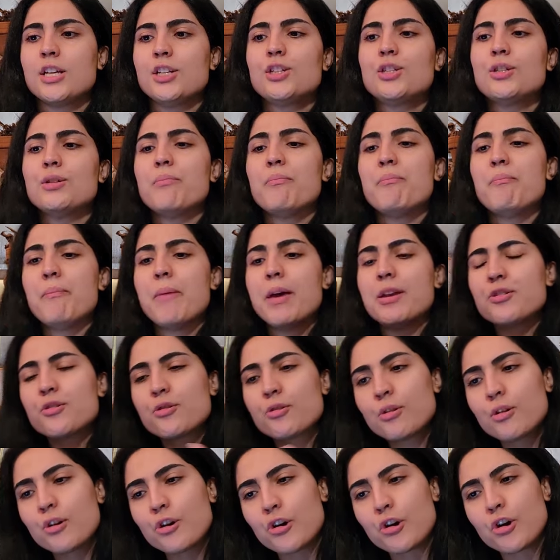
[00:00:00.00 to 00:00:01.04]
to
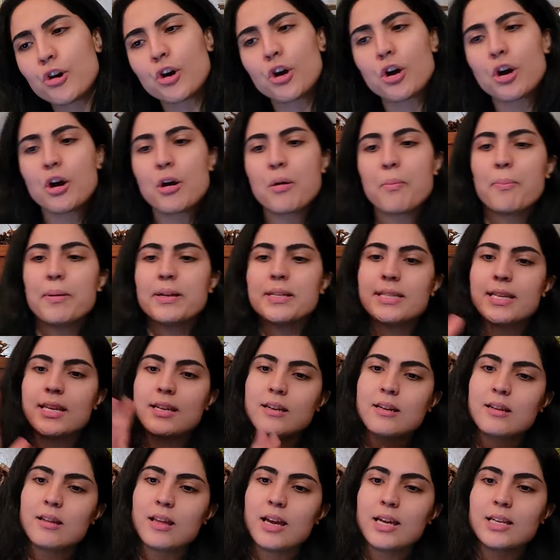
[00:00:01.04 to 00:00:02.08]
mentor her, but
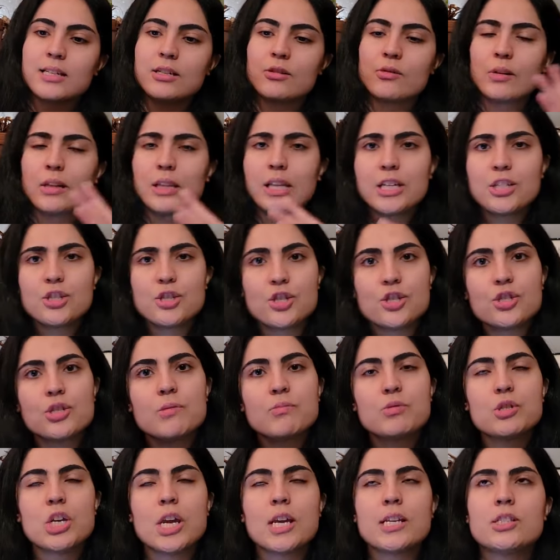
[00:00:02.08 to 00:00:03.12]
then like the relationship
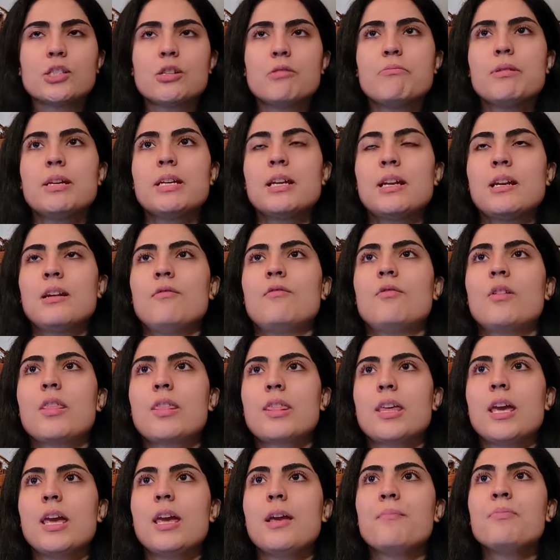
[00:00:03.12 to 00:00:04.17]
changed a bit and
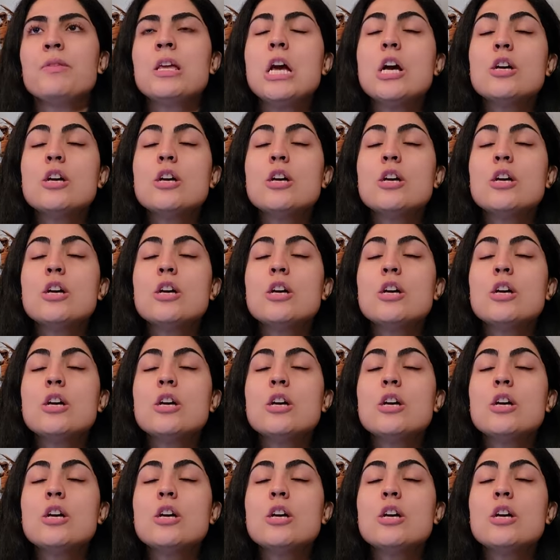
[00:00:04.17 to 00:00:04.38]
everything.